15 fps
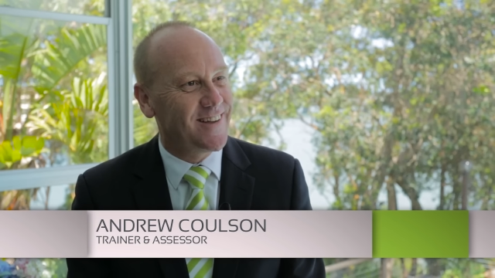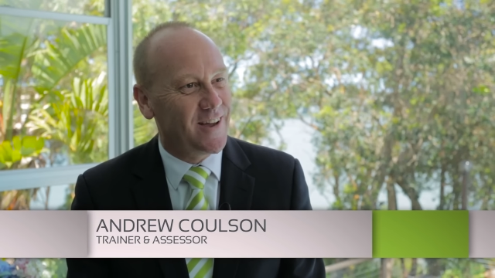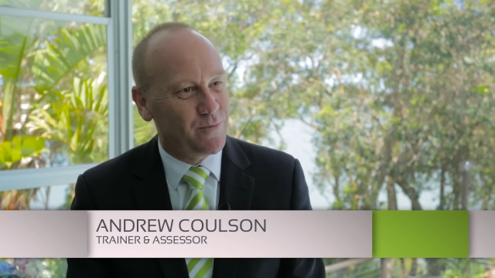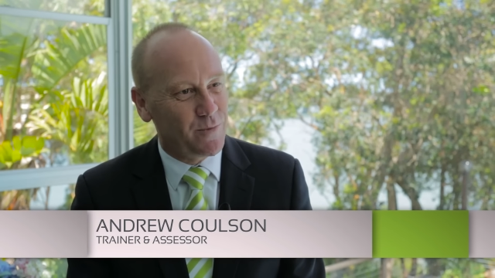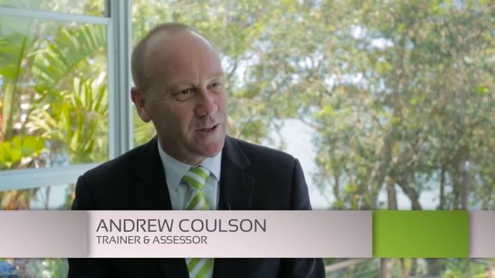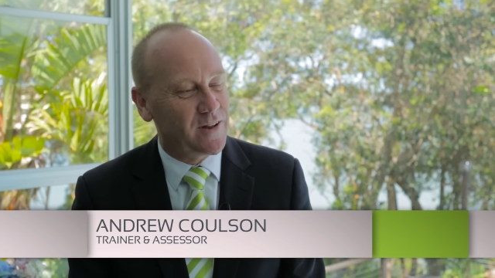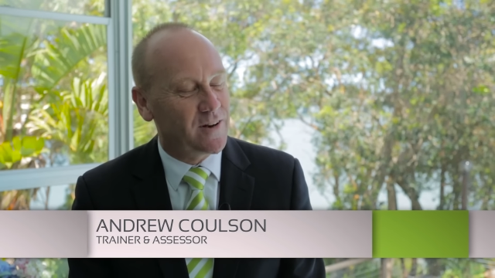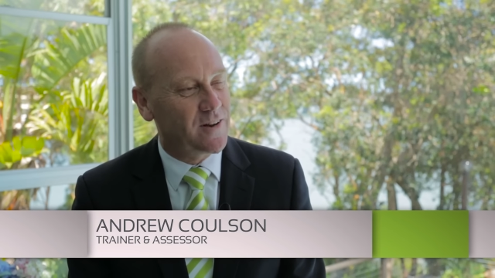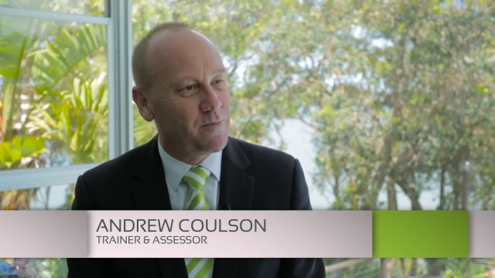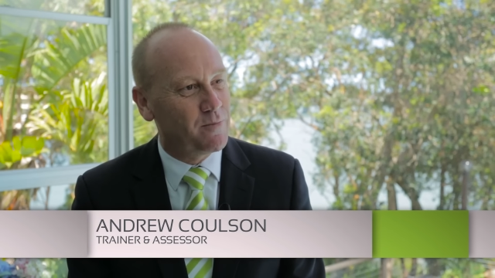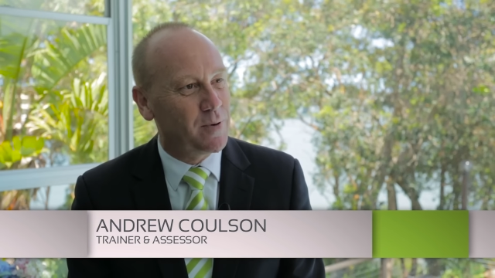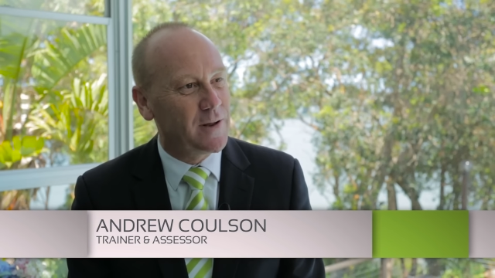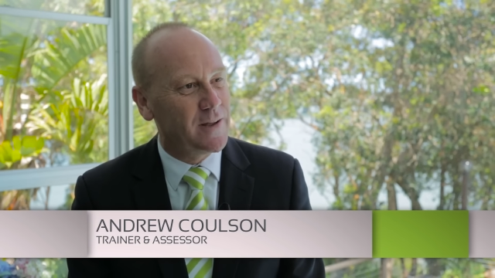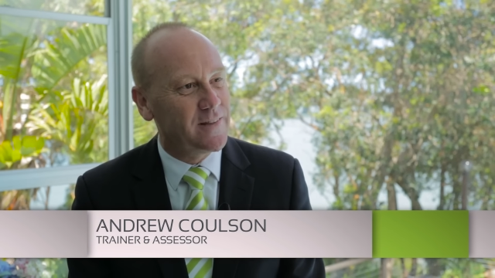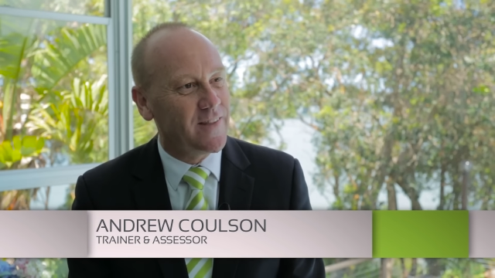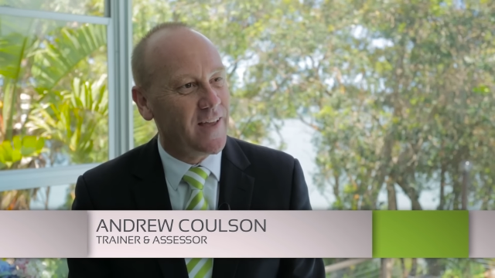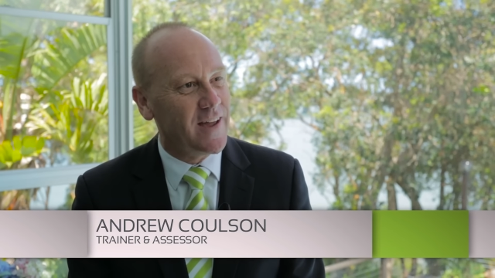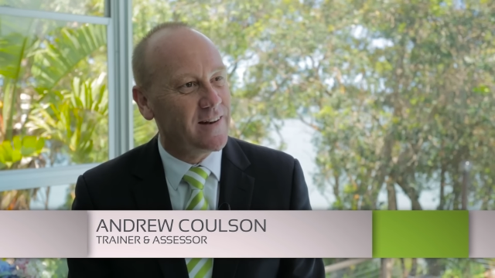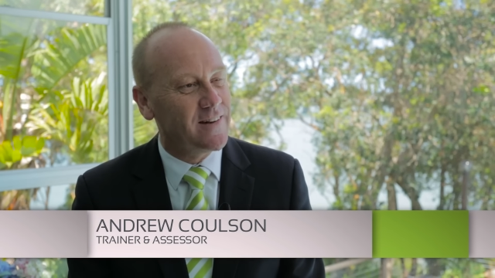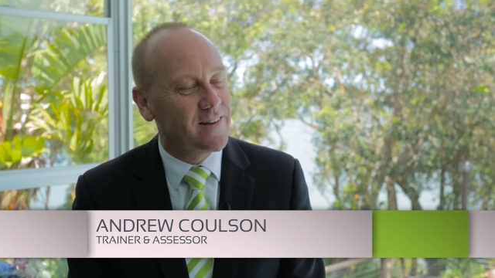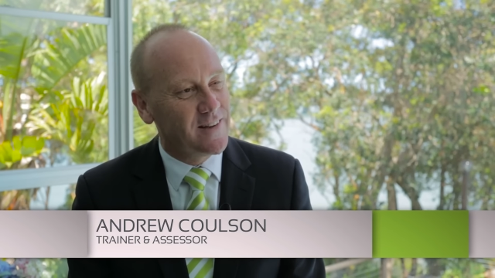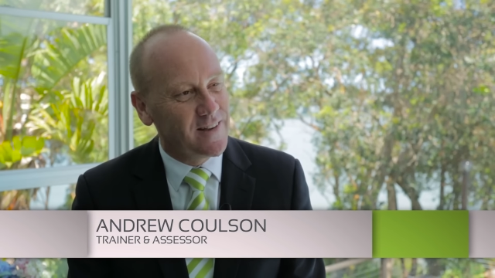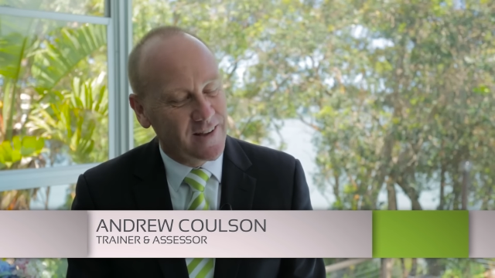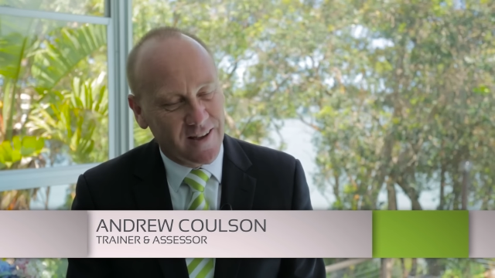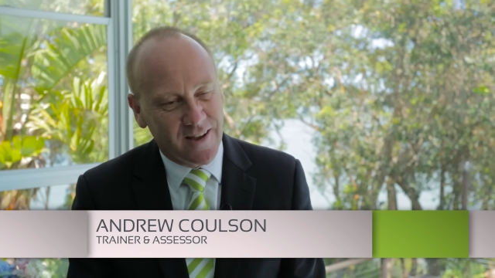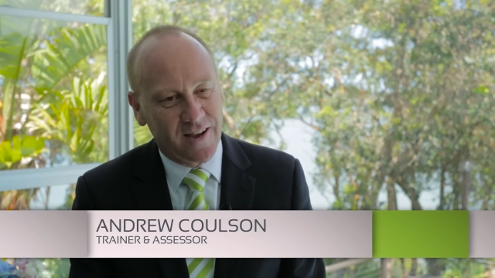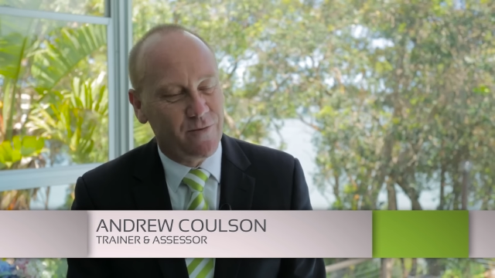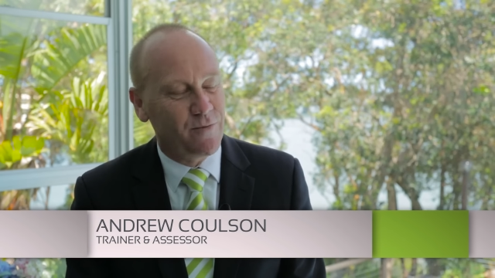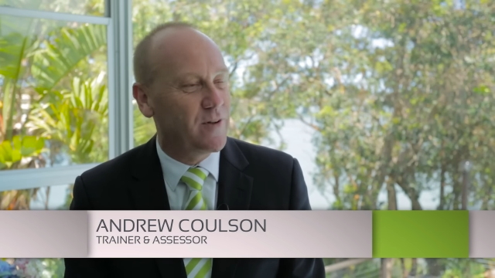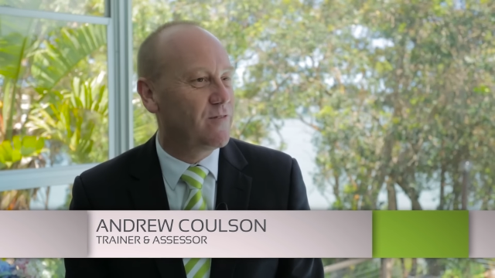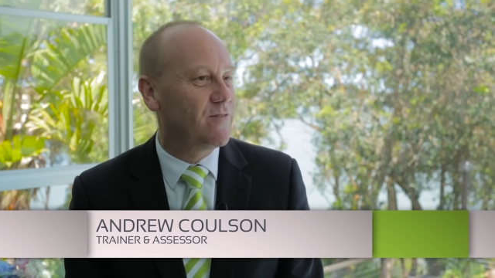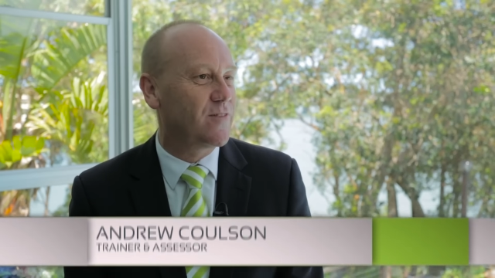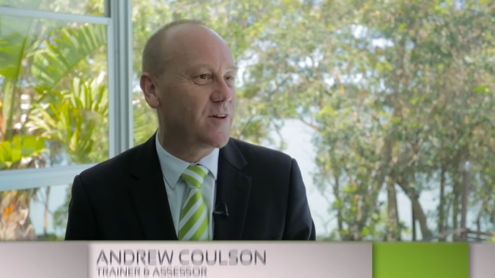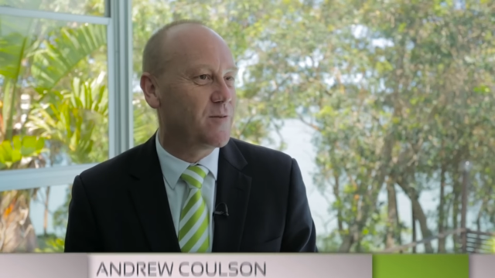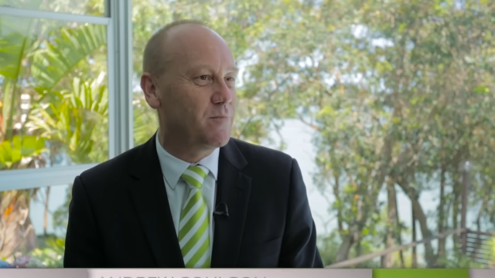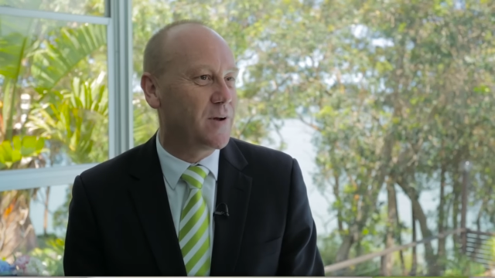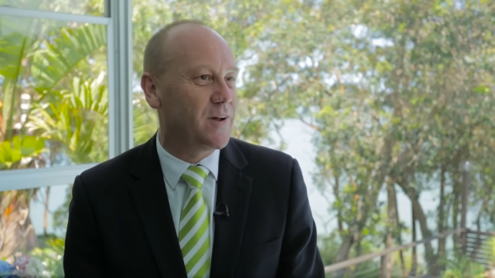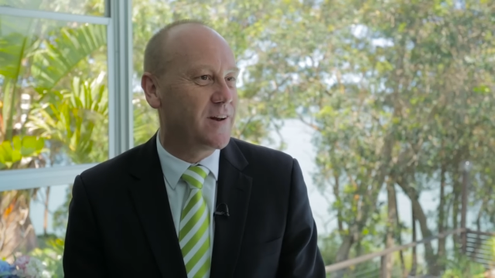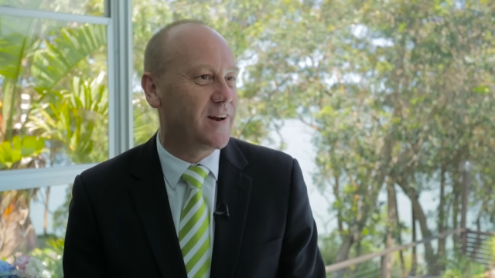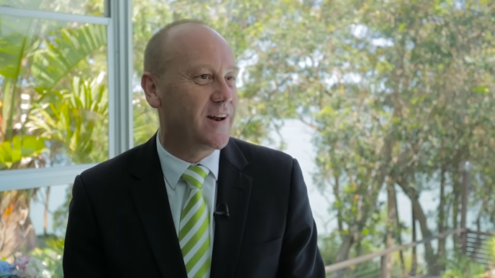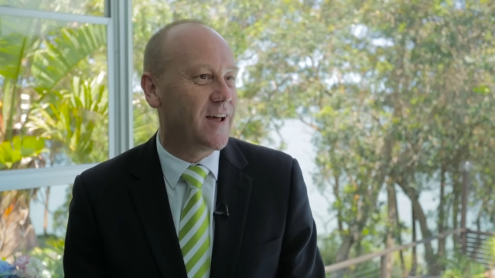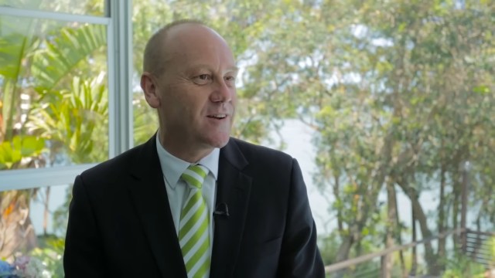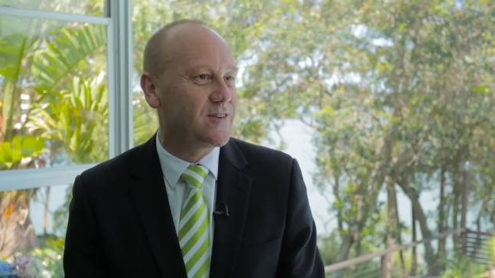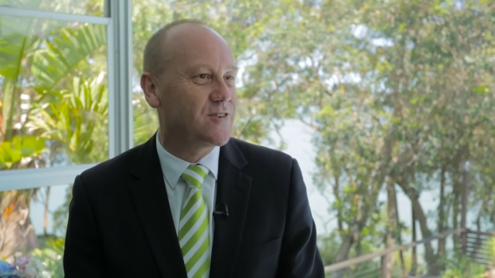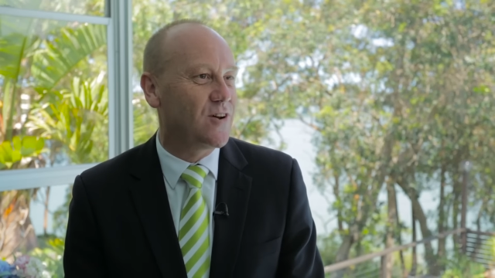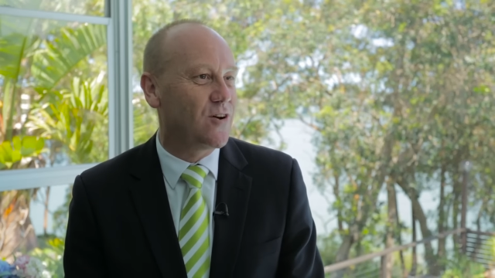and we can complete that, and we've completed our